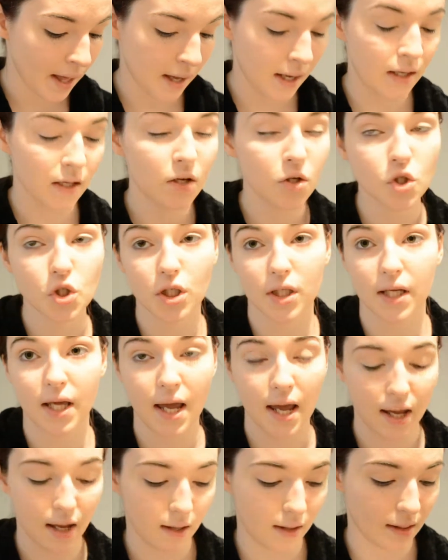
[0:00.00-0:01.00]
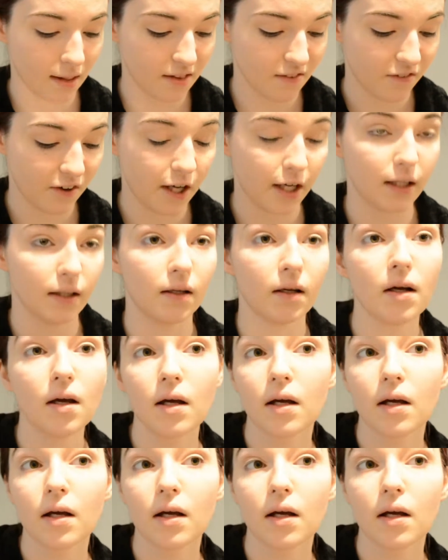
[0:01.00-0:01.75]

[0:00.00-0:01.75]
And usually, yeah, that's fine,